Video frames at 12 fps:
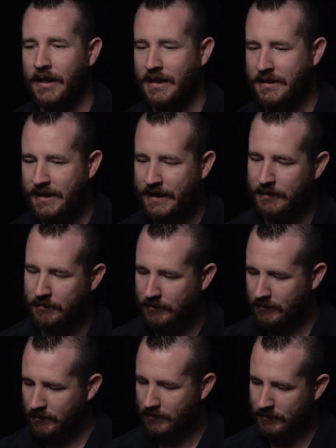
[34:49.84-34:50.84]
that's it.
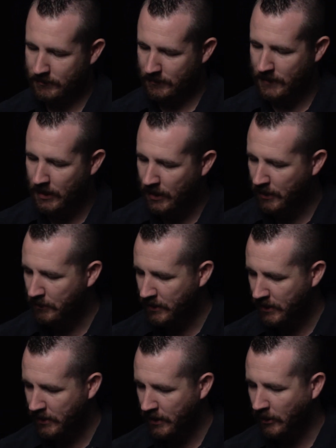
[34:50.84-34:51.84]
I'm
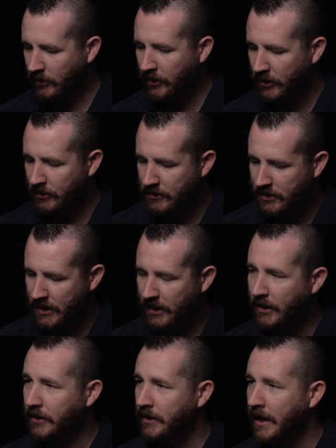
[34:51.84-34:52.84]
gonna go check
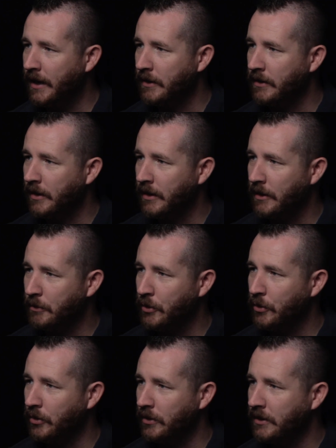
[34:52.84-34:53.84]
out that
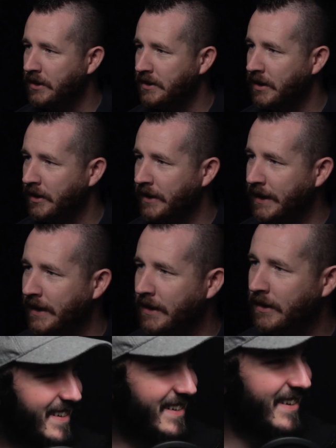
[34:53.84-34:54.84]
pool
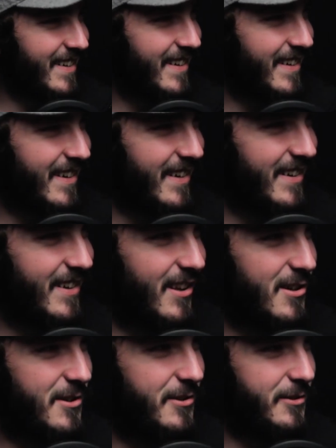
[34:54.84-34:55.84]
again. Well, I want to see.